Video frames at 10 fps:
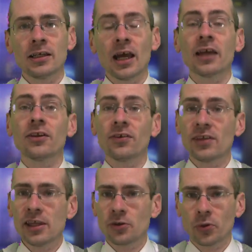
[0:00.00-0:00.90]
and the
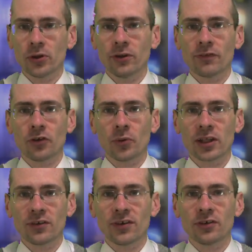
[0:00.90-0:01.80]
snake oil of the
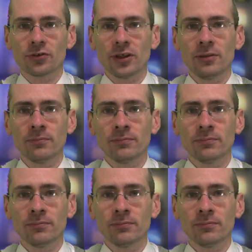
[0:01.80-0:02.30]
20th century.